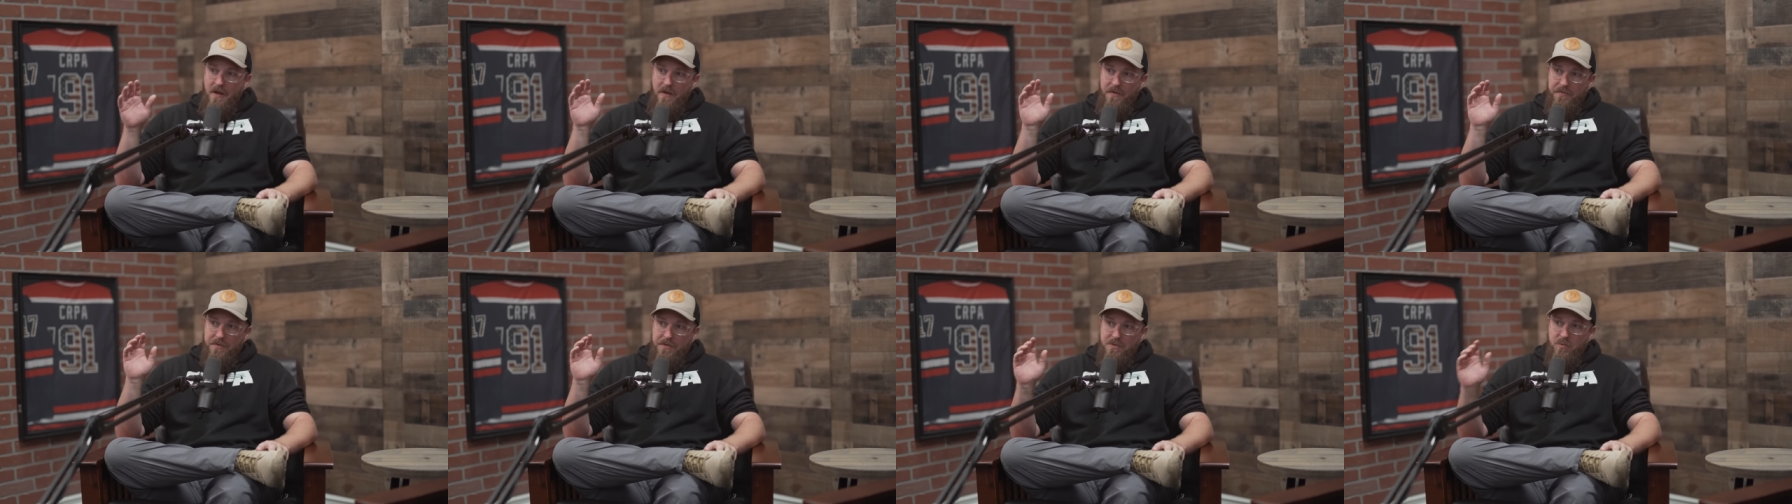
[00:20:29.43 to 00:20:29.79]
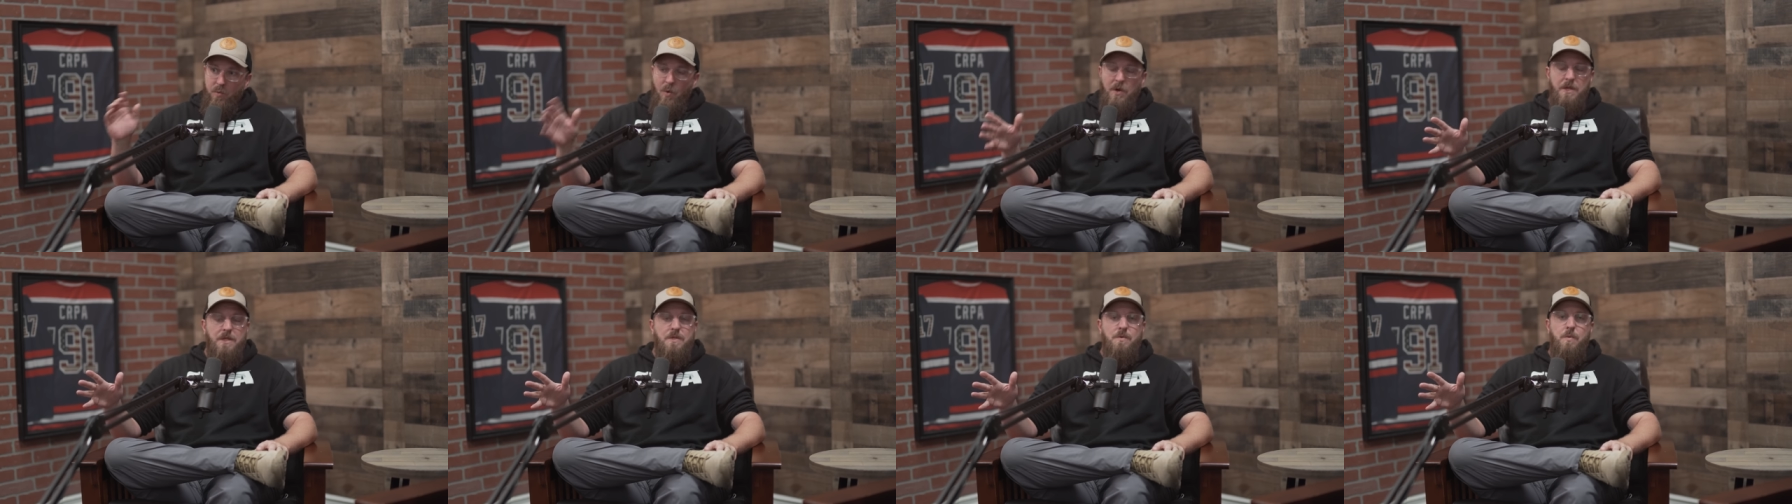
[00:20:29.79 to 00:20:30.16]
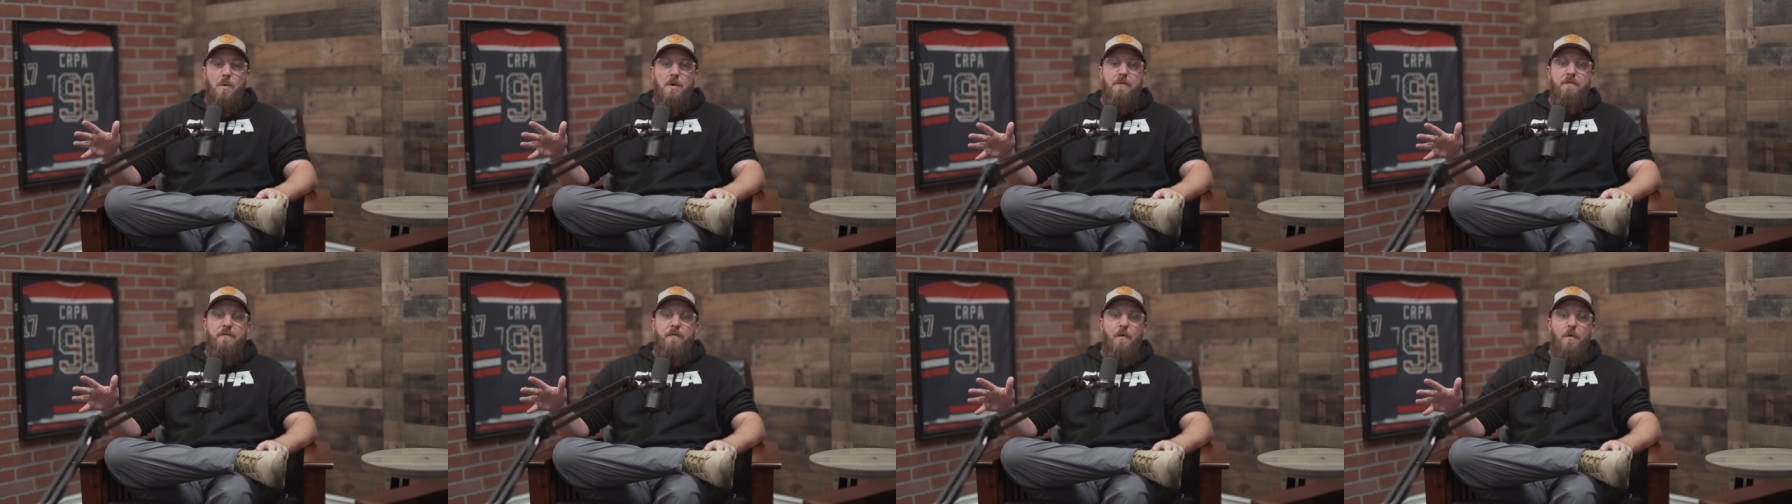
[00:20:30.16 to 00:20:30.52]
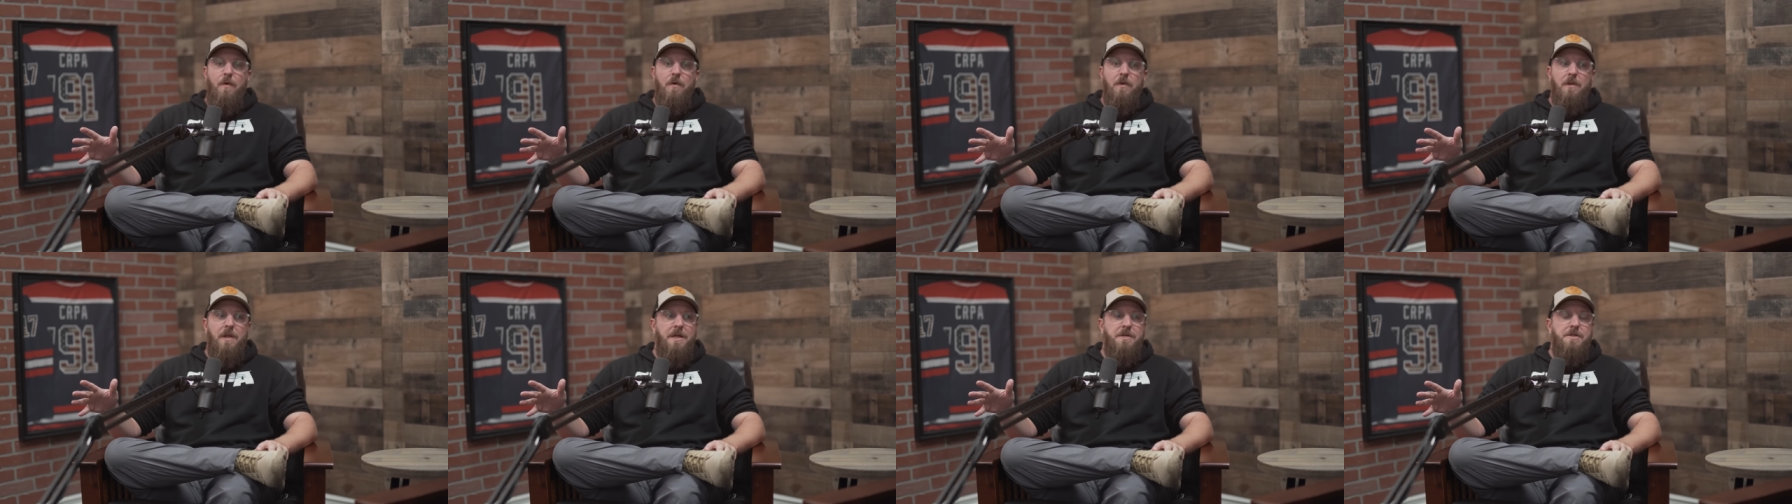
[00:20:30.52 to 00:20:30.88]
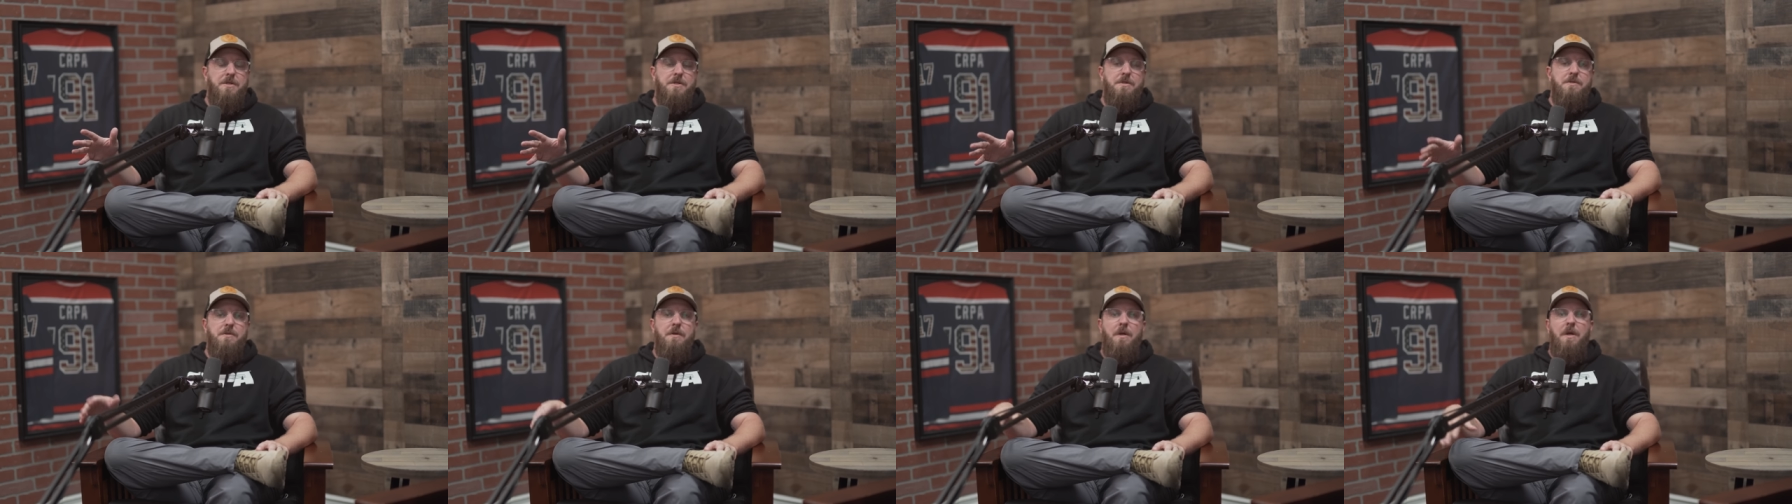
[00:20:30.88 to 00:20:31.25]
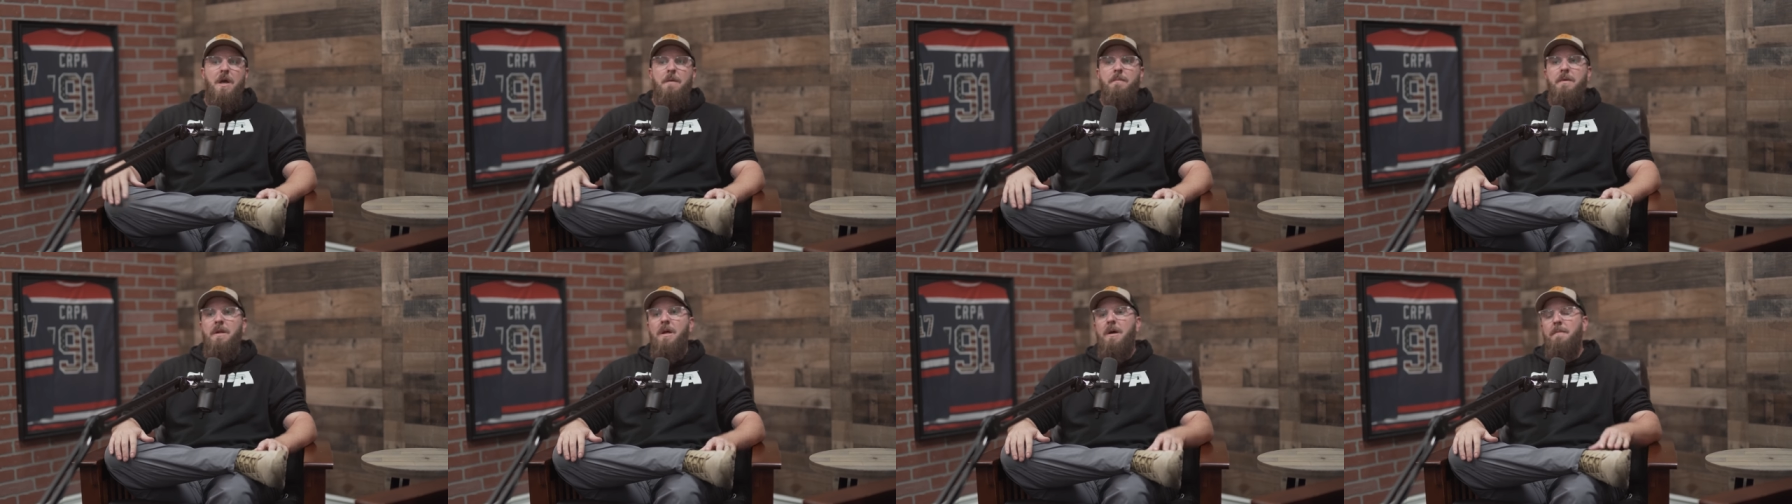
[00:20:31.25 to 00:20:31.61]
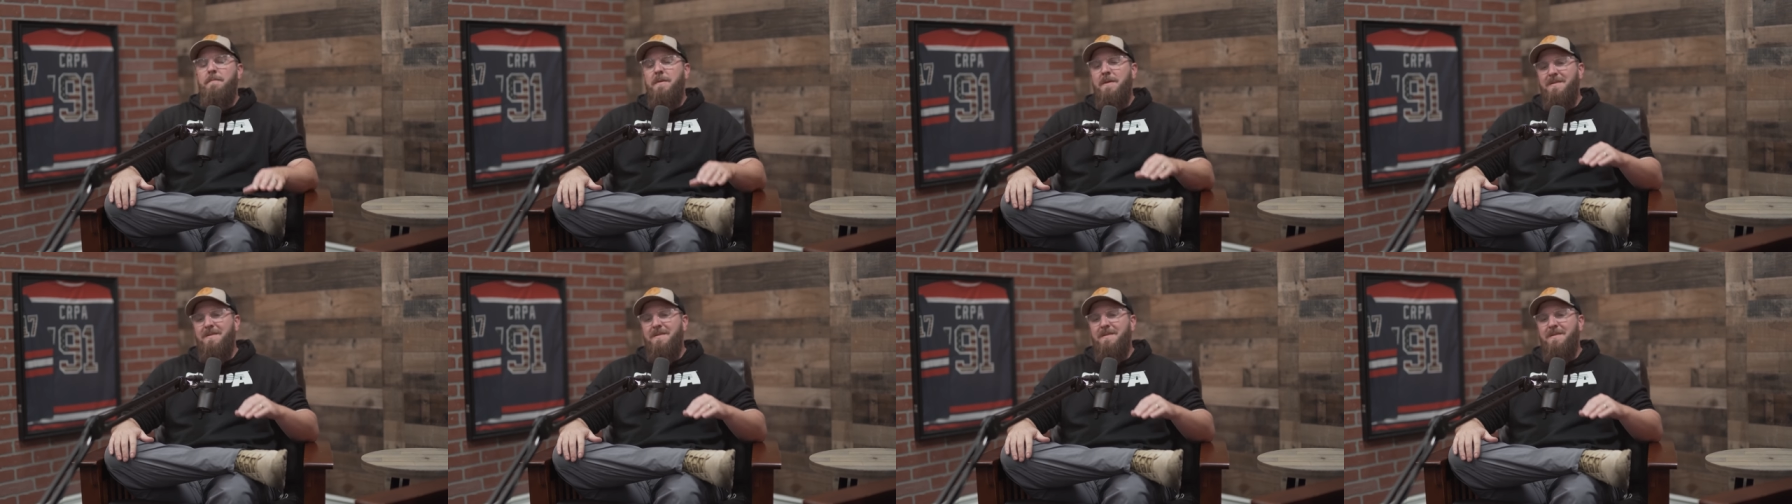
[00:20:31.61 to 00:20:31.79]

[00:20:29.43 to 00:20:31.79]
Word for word: the 2024 elections are coming up